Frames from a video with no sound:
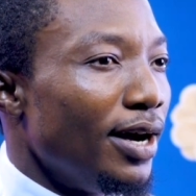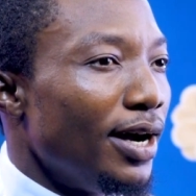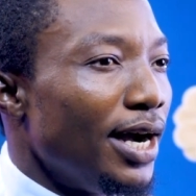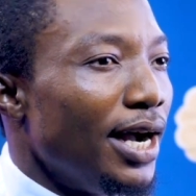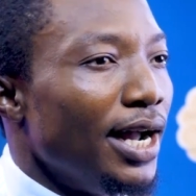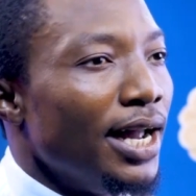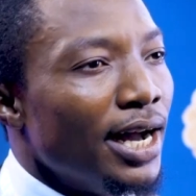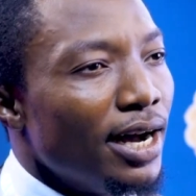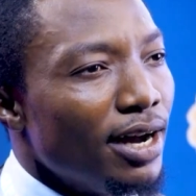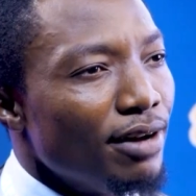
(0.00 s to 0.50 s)

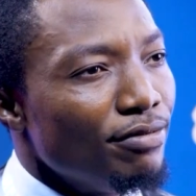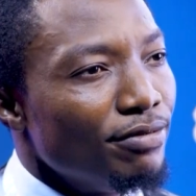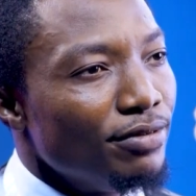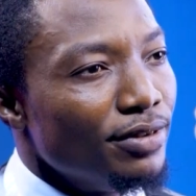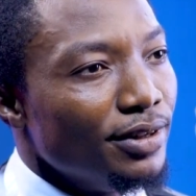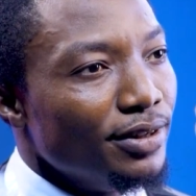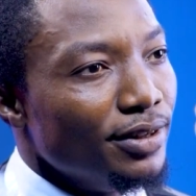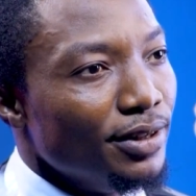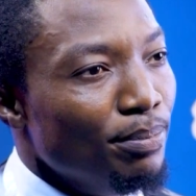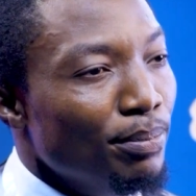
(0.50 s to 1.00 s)
I have
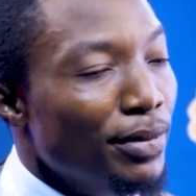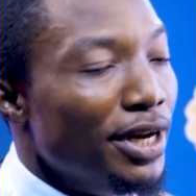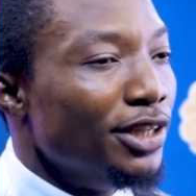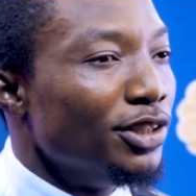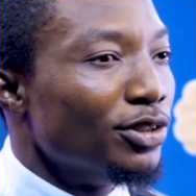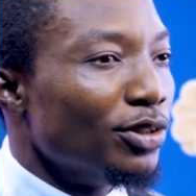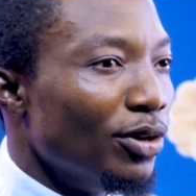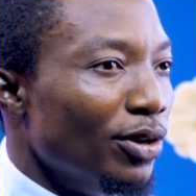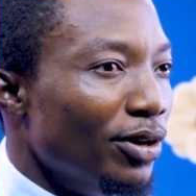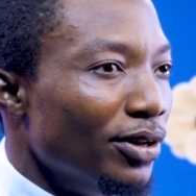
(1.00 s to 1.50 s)
a
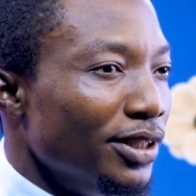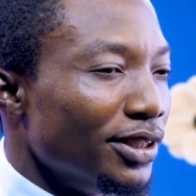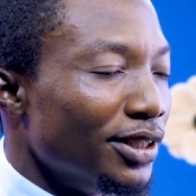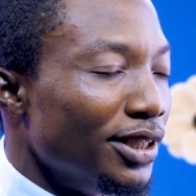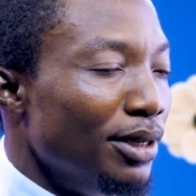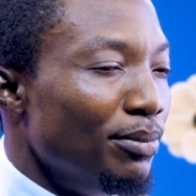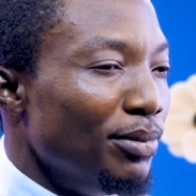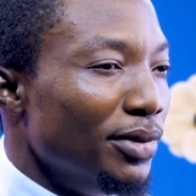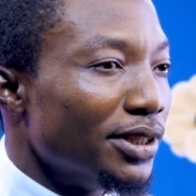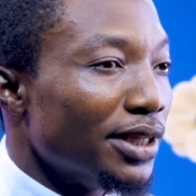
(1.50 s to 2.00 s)
mentor, his
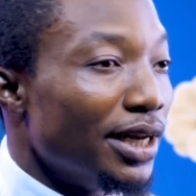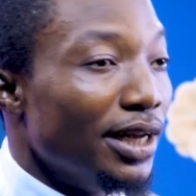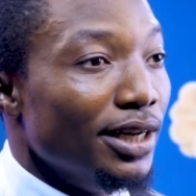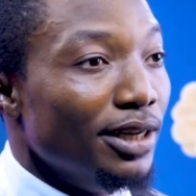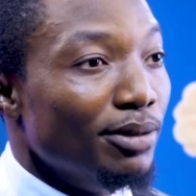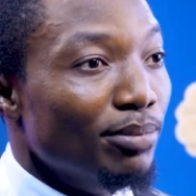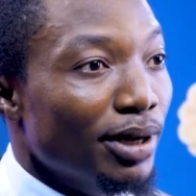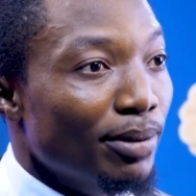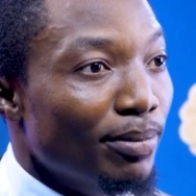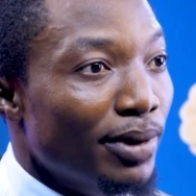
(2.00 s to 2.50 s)
name is
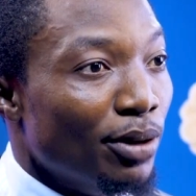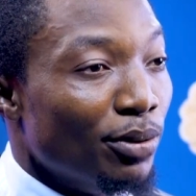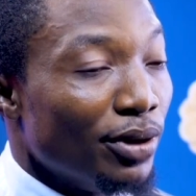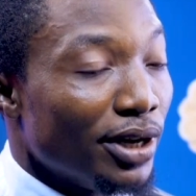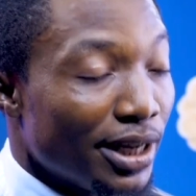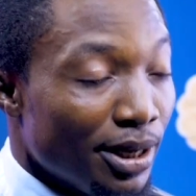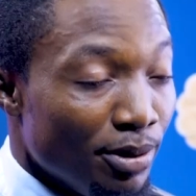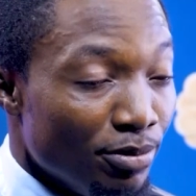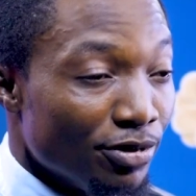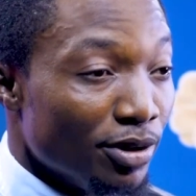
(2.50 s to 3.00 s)
Ali Baba. We
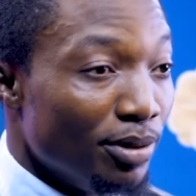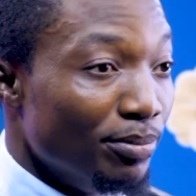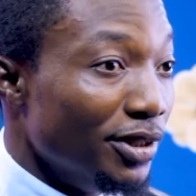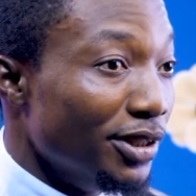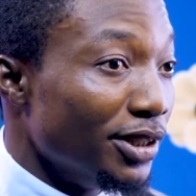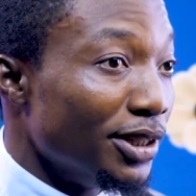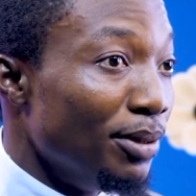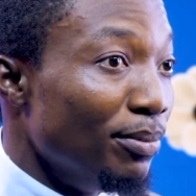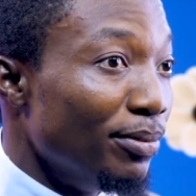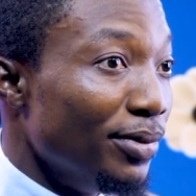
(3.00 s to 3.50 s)
came from
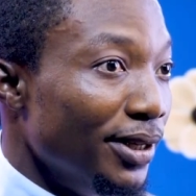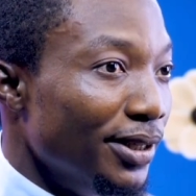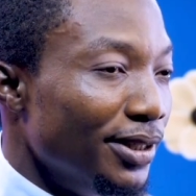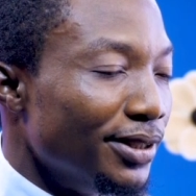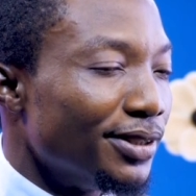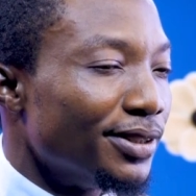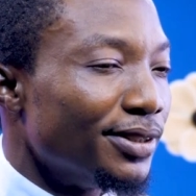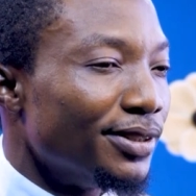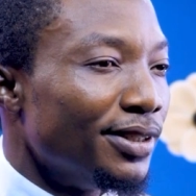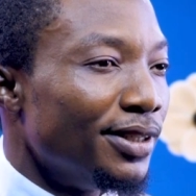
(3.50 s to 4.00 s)
the same
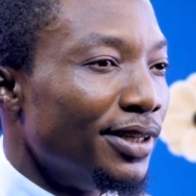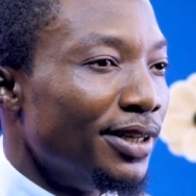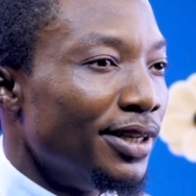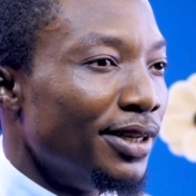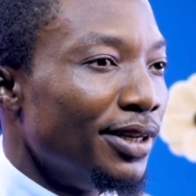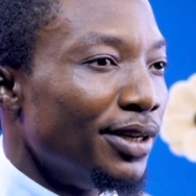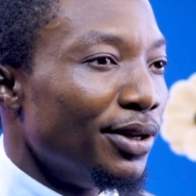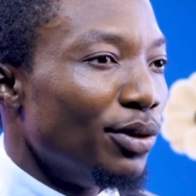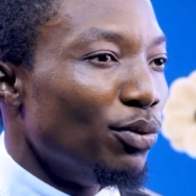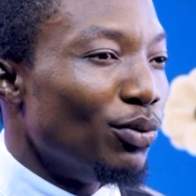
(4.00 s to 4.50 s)
place.
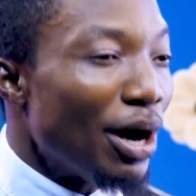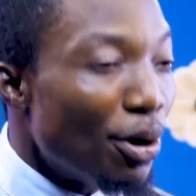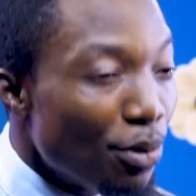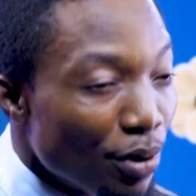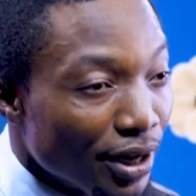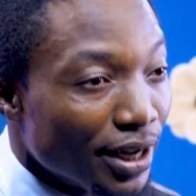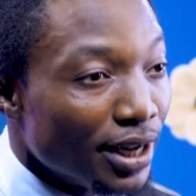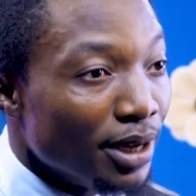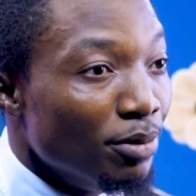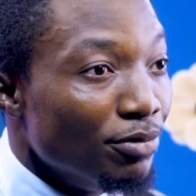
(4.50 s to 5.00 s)
Where
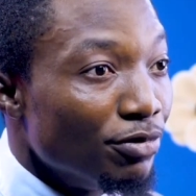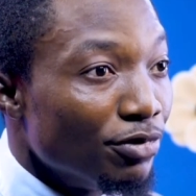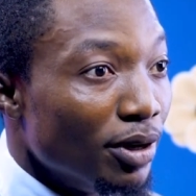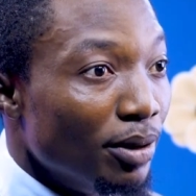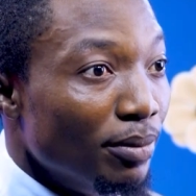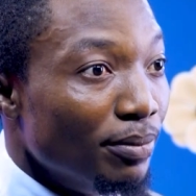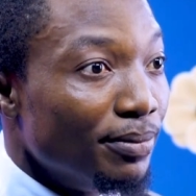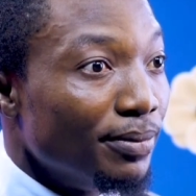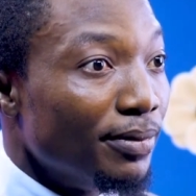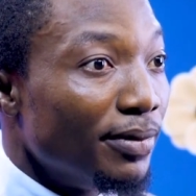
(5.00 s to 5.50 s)
we came
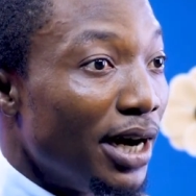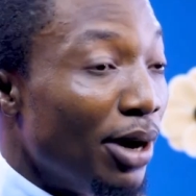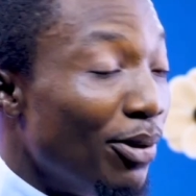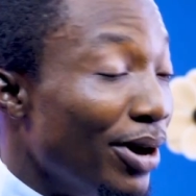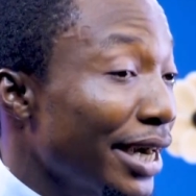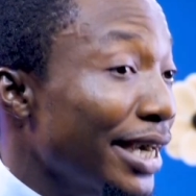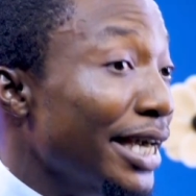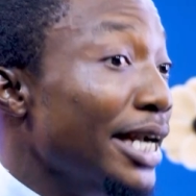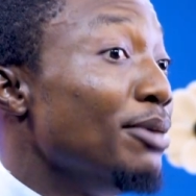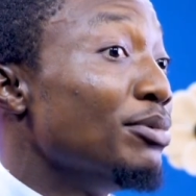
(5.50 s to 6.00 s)
from,
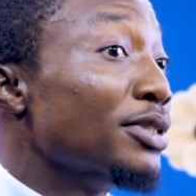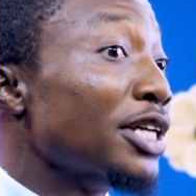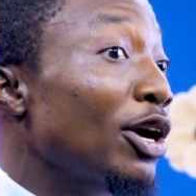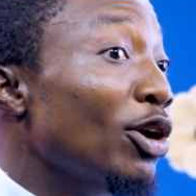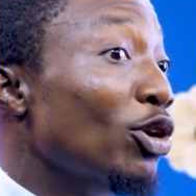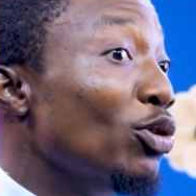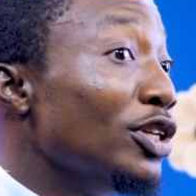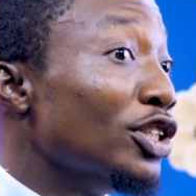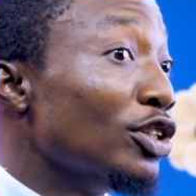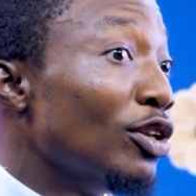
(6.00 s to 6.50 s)
our names are
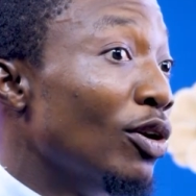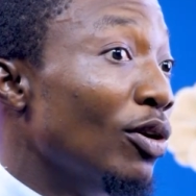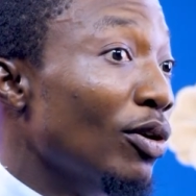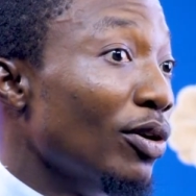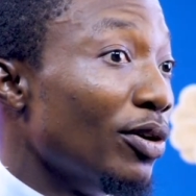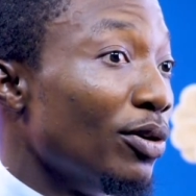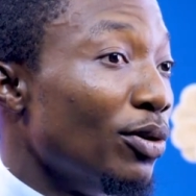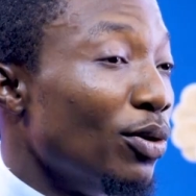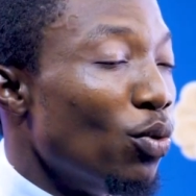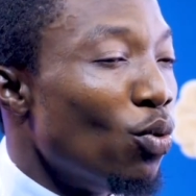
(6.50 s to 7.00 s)
always
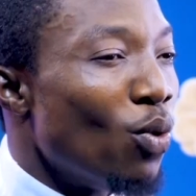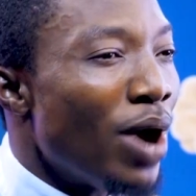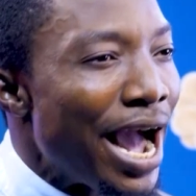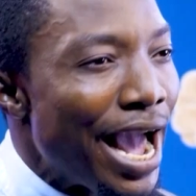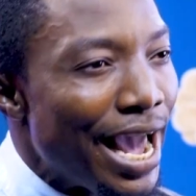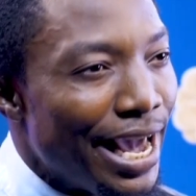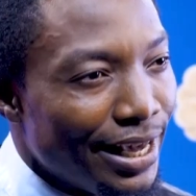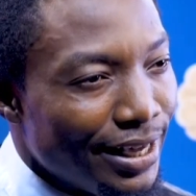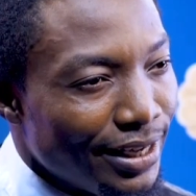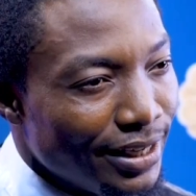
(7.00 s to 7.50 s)
long.
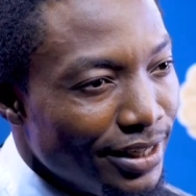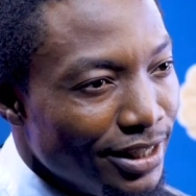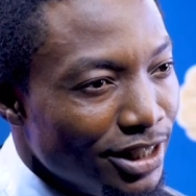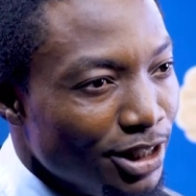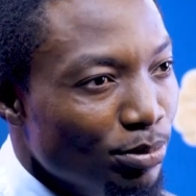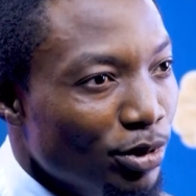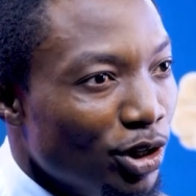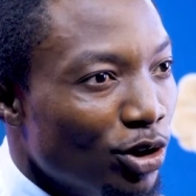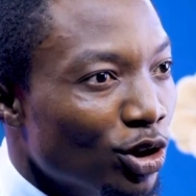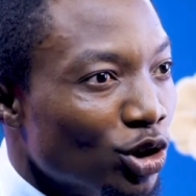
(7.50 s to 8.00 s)
Why?
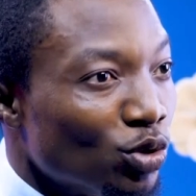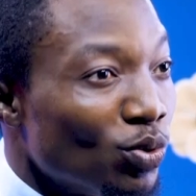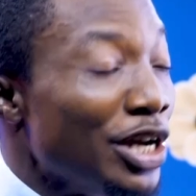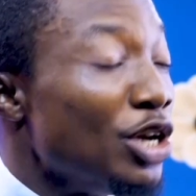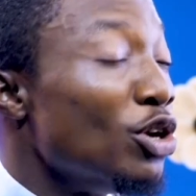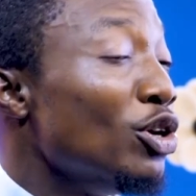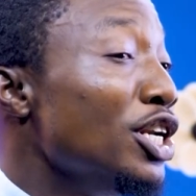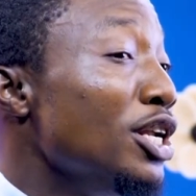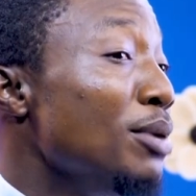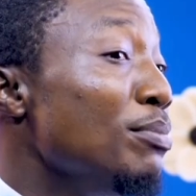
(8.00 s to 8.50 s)
It's because
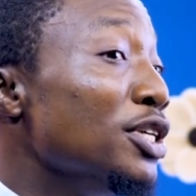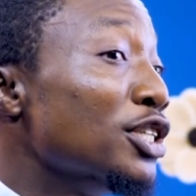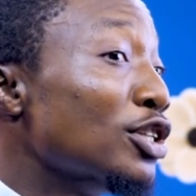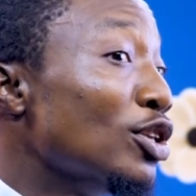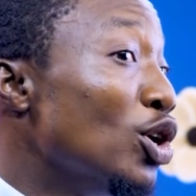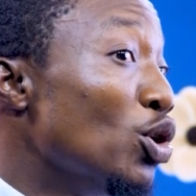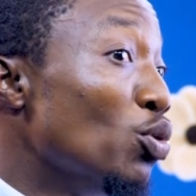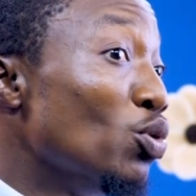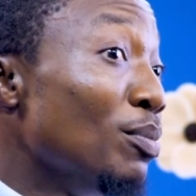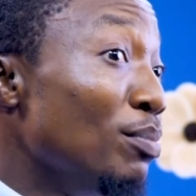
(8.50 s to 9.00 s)
when your name is
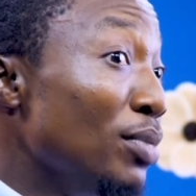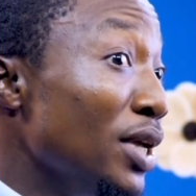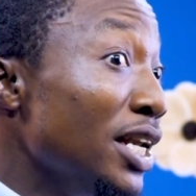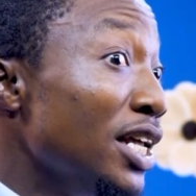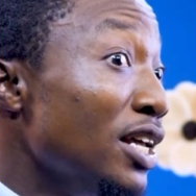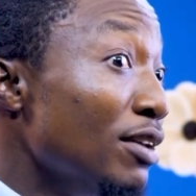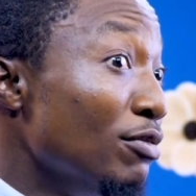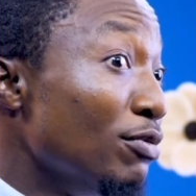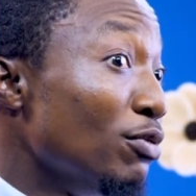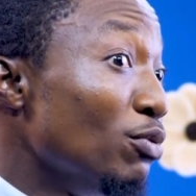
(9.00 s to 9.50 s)
long, we
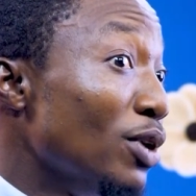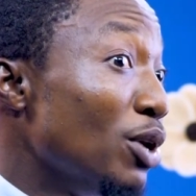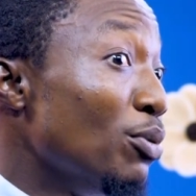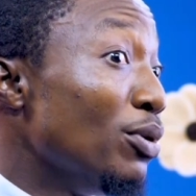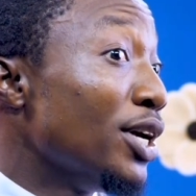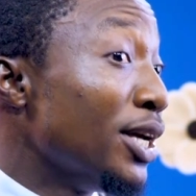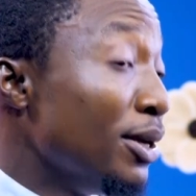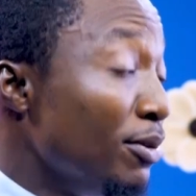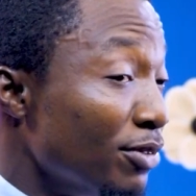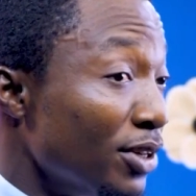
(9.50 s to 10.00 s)
believe where
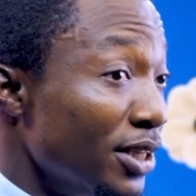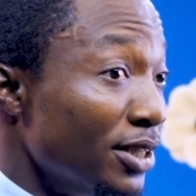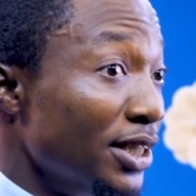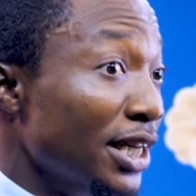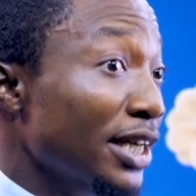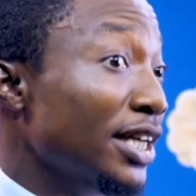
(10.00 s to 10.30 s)
we came from is